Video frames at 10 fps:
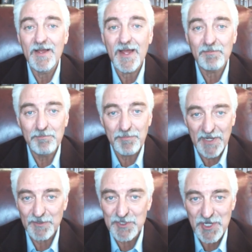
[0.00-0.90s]
and
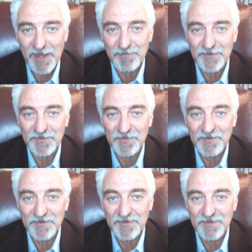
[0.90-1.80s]
better chapters.
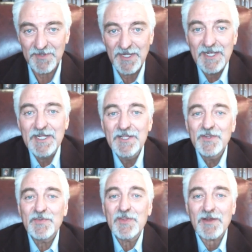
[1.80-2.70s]

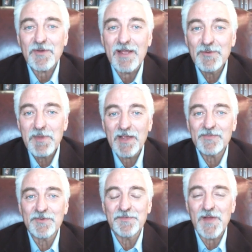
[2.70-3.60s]
This is Dr. Ivan
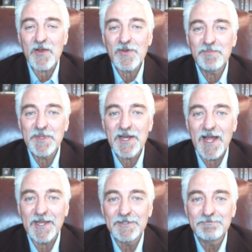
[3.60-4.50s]
Meisner, founder of
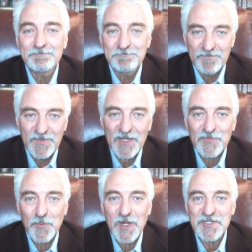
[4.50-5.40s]
BNI. Thanks
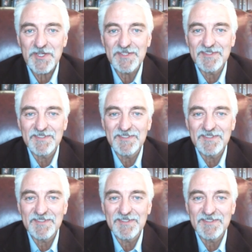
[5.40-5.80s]
for watching.